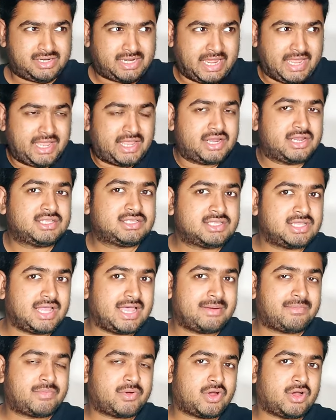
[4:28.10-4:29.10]
taken his
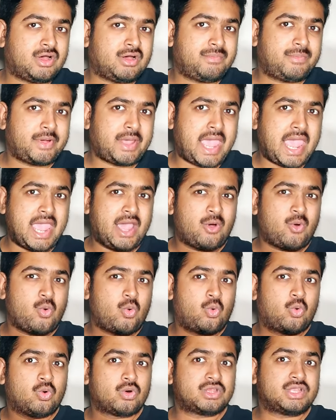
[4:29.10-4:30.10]
laptop,
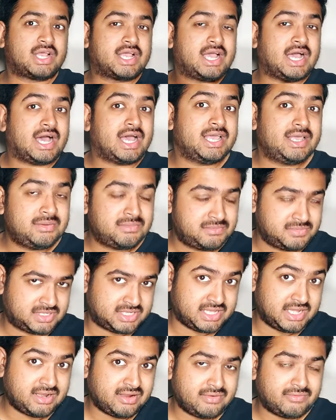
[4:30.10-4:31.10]
or the guy
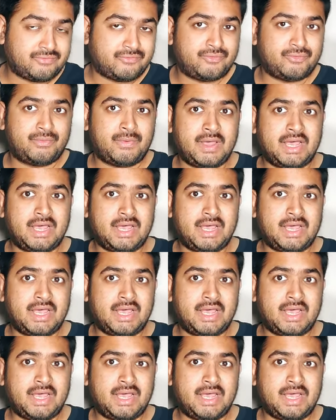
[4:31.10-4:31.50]
himself,